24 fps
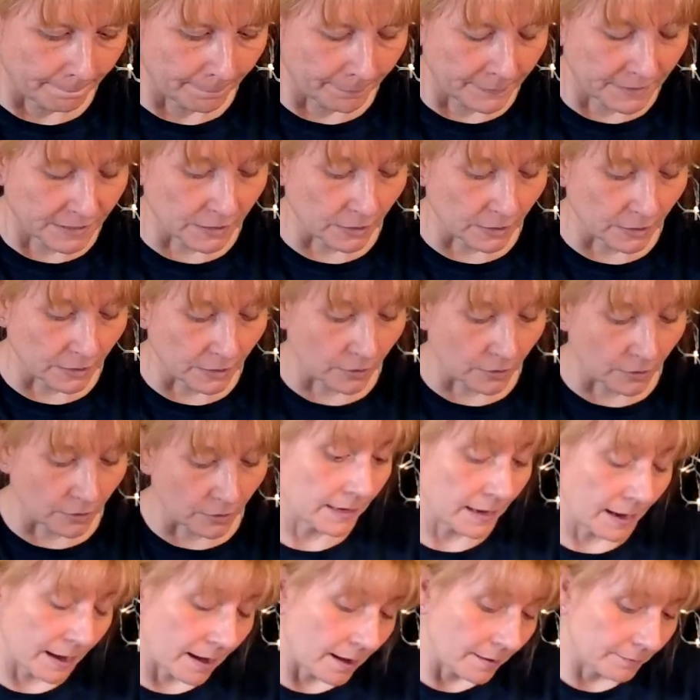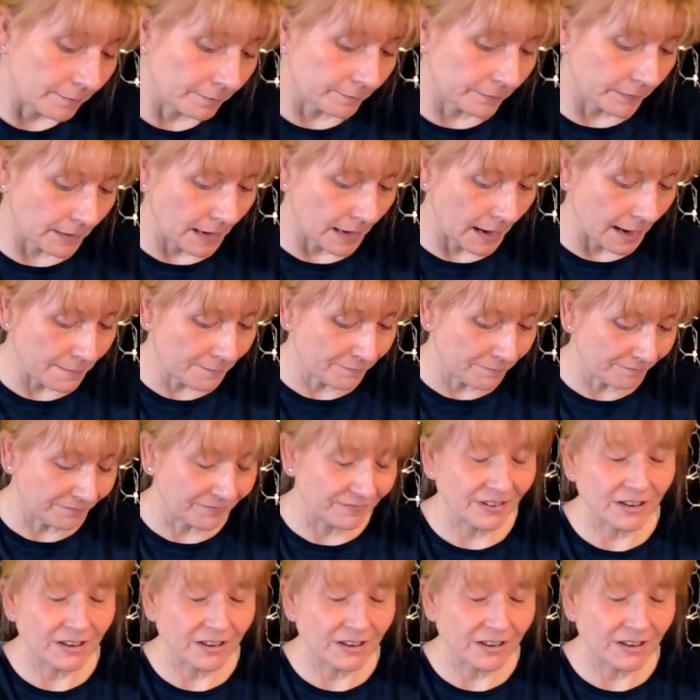So yeah, I'm